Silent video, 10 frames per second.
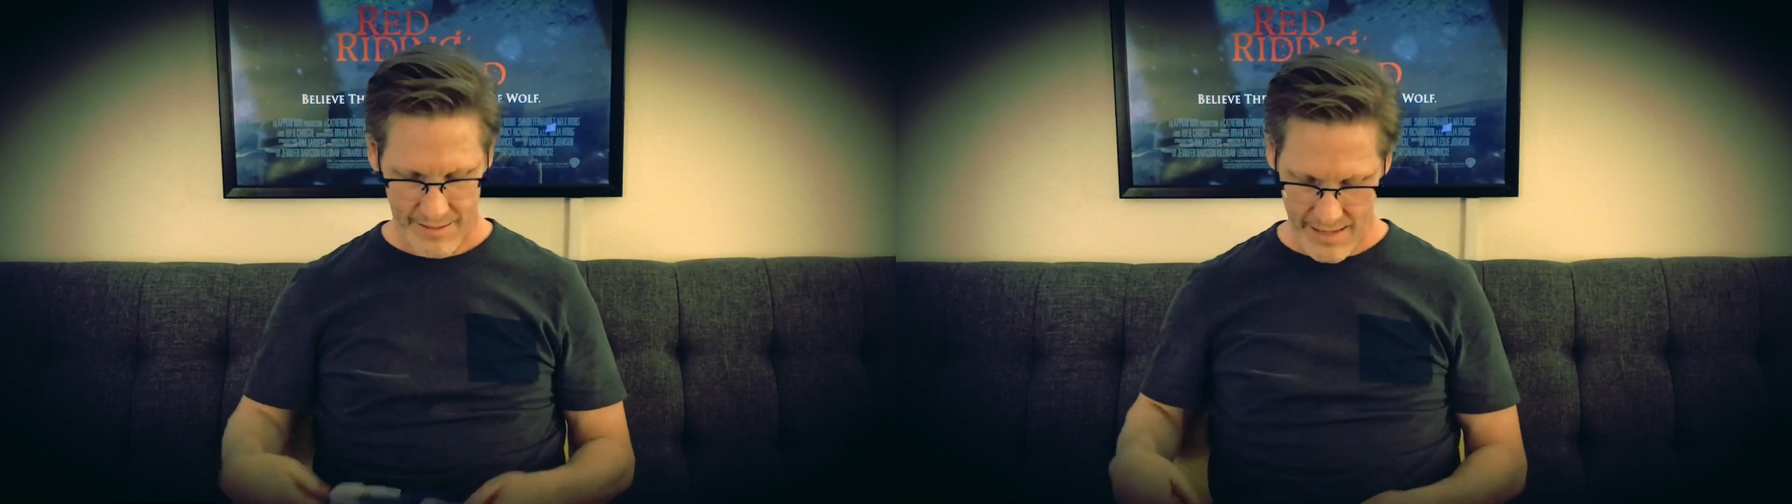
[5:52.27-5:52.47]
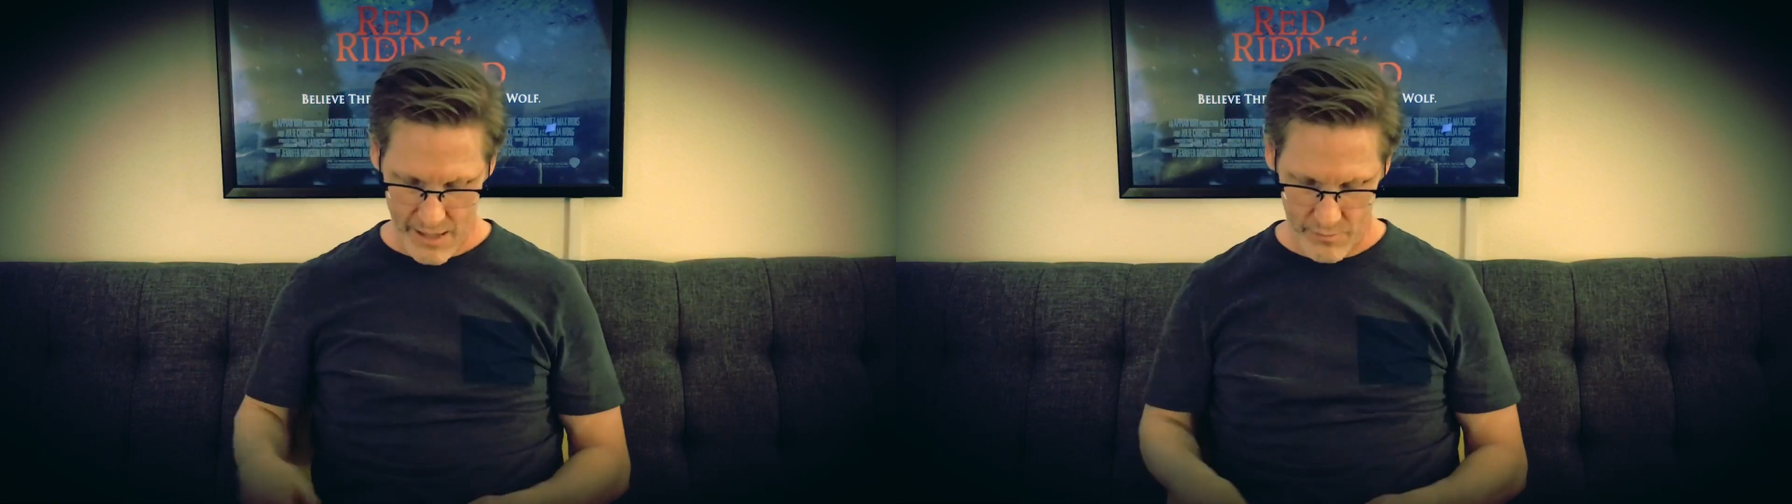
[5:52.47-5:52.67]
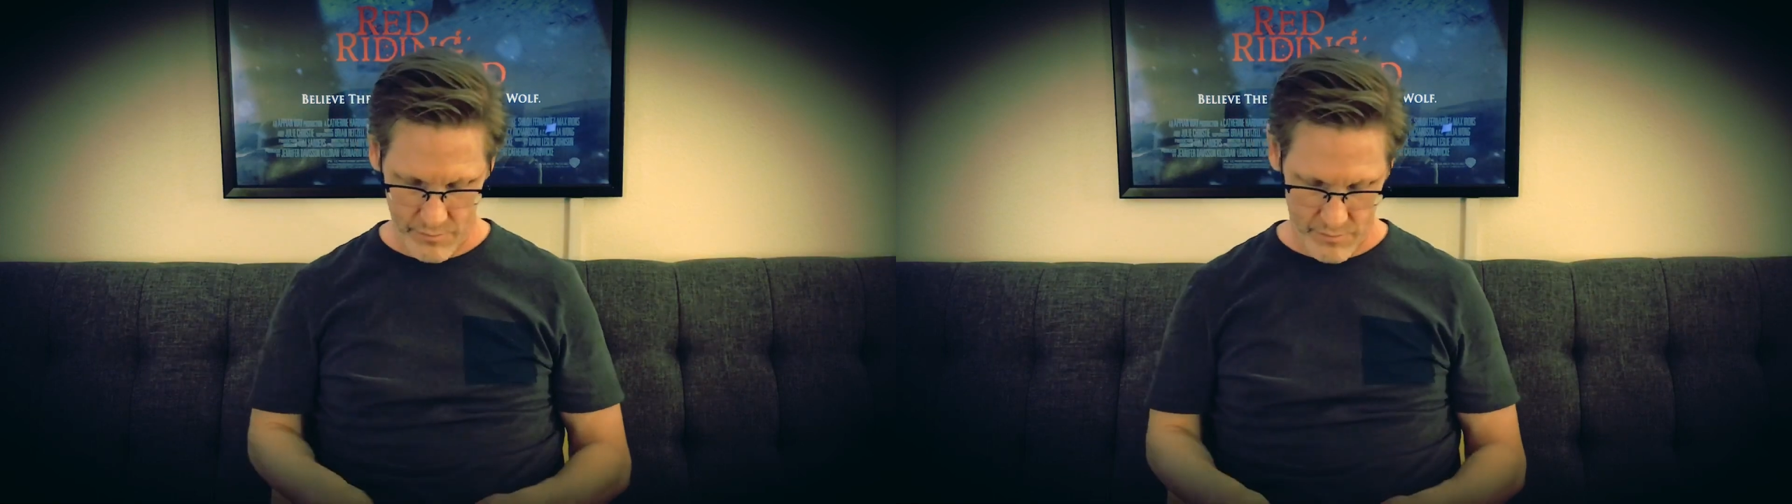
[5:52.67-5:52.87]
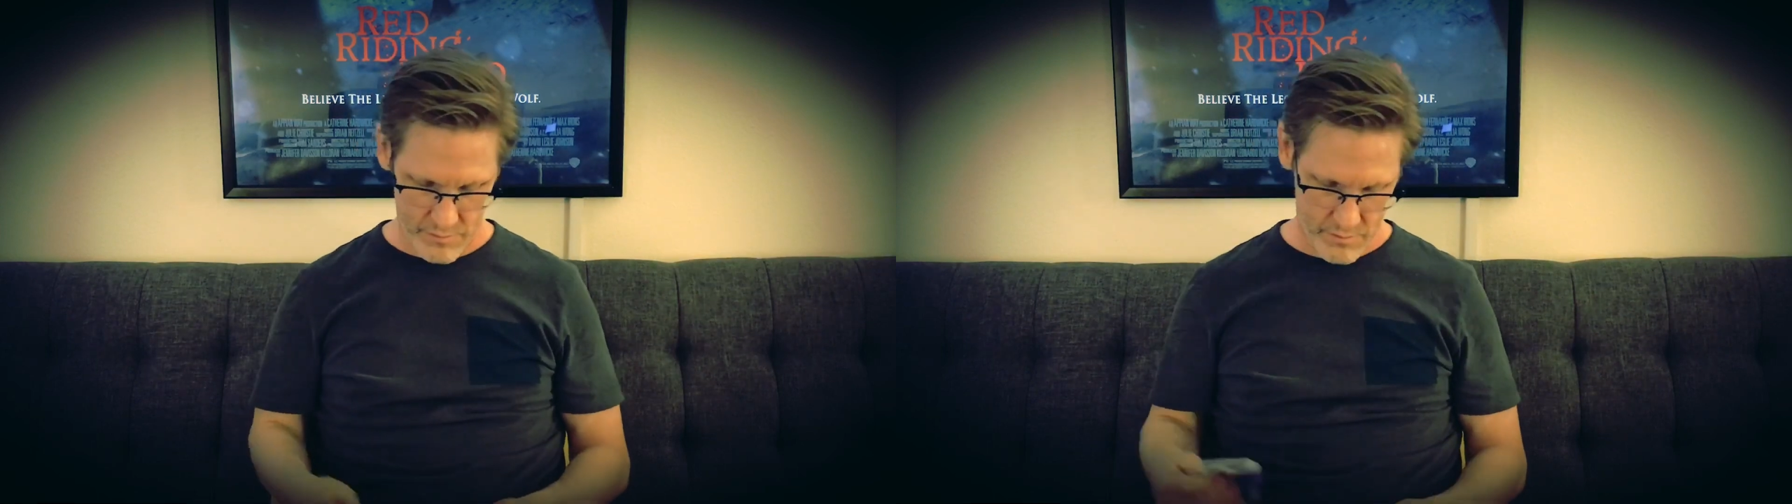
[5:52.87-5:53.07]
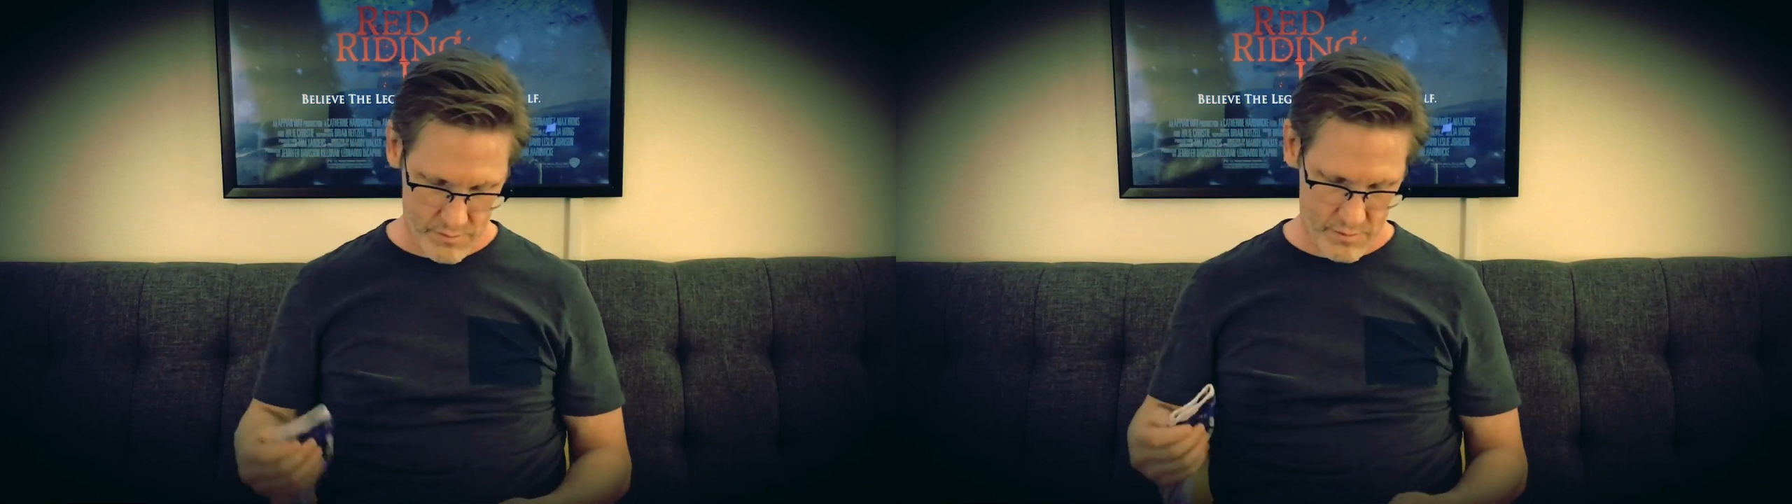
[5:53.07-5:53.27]
now
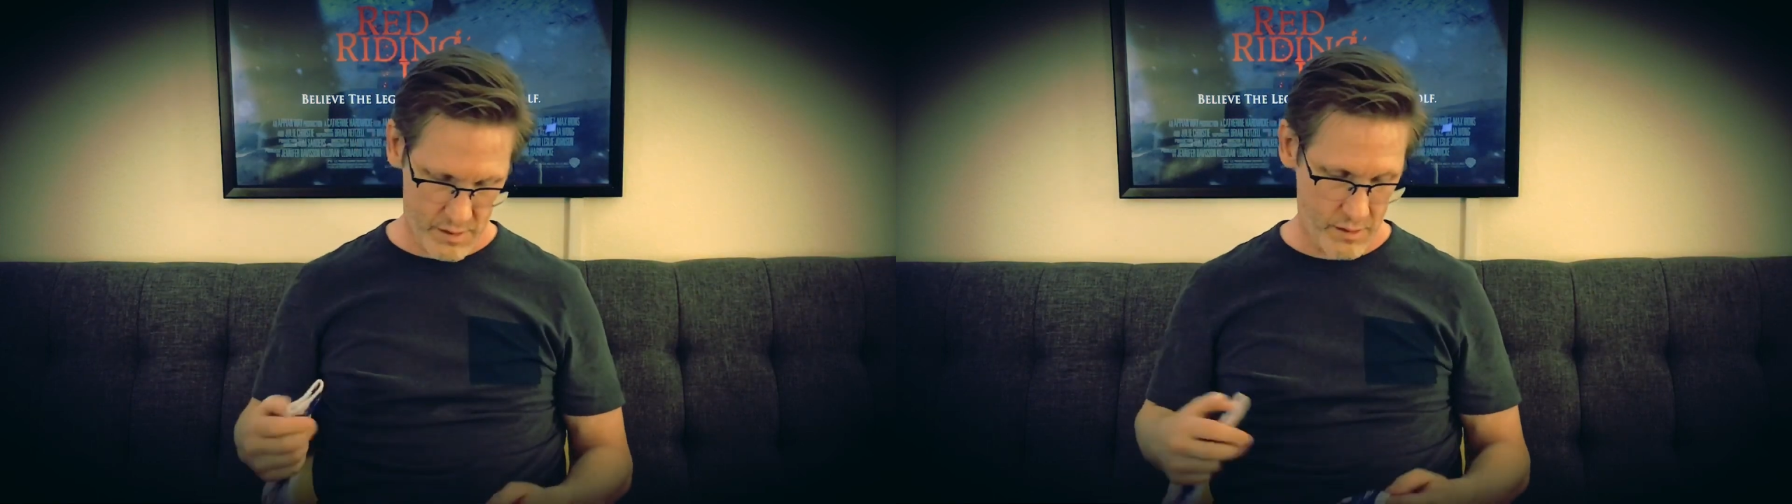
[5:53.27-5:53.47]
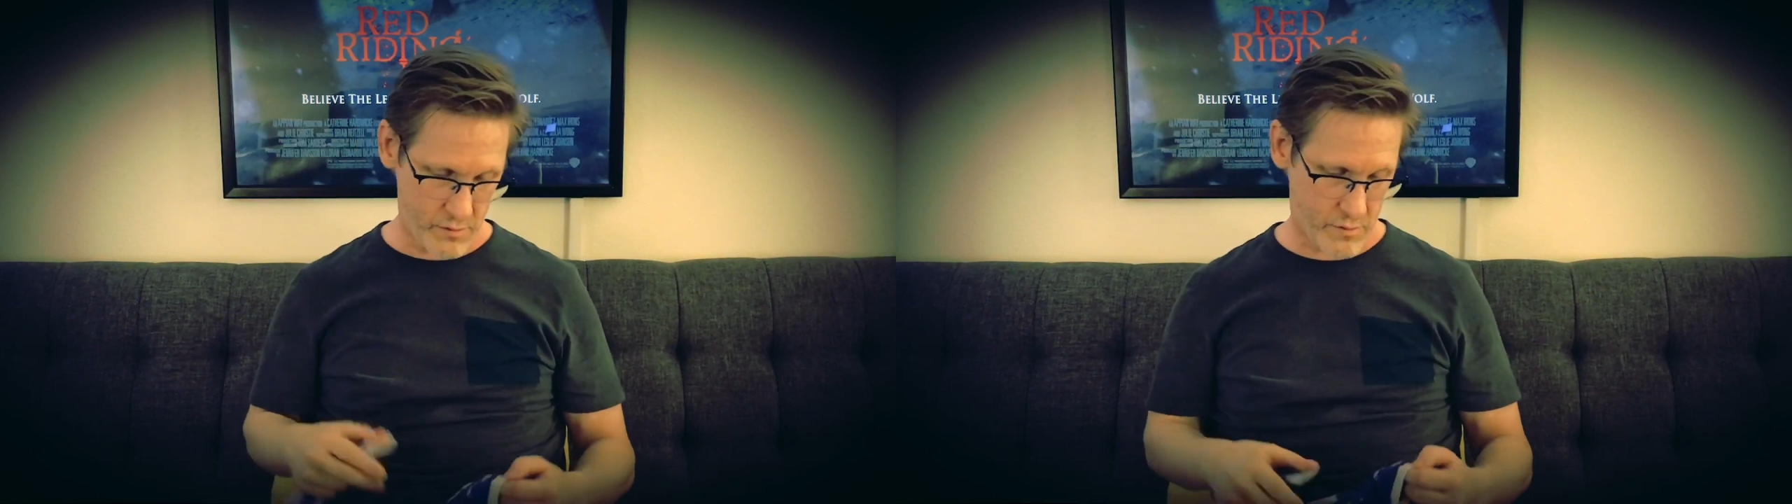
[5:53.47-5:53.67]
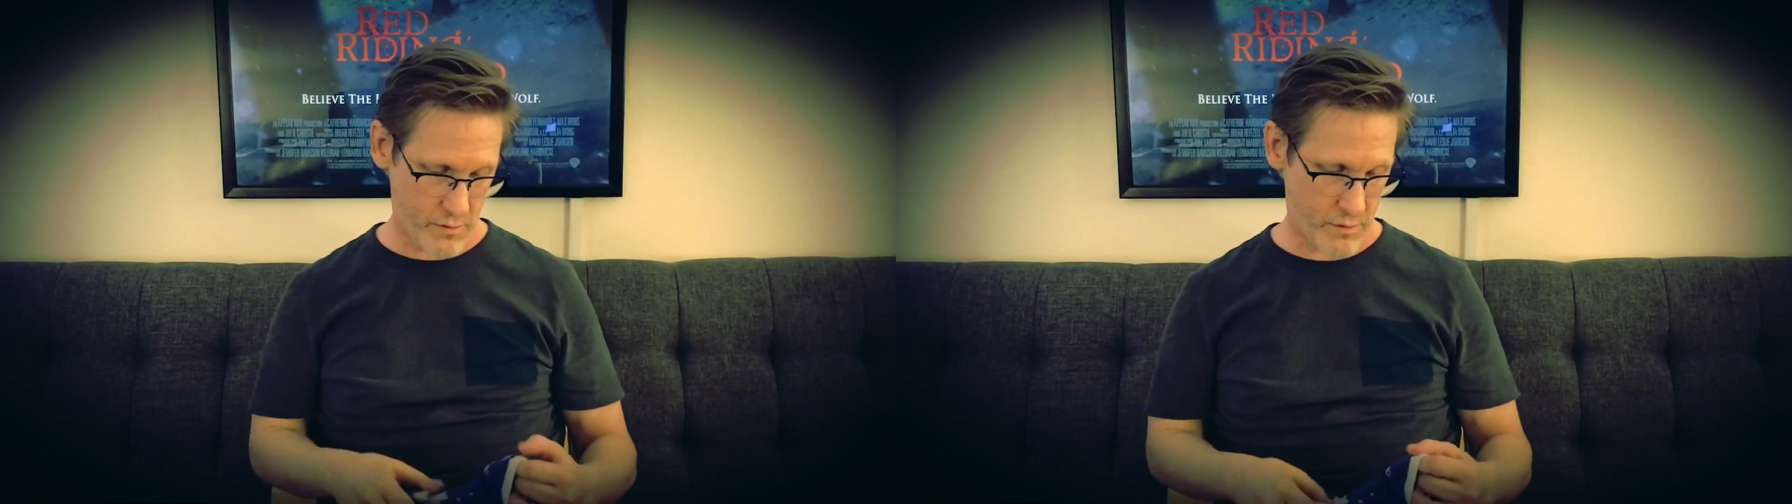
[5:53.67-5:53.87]
these